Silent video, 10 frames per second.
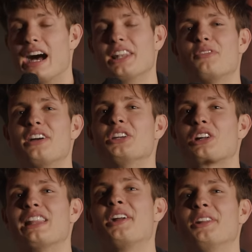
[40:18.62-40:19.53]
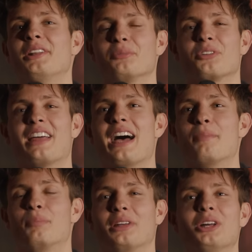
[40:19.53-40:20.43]
I love how you're clowning them for
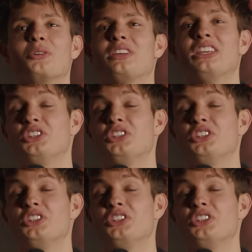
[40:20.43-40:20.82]
that, but low-key,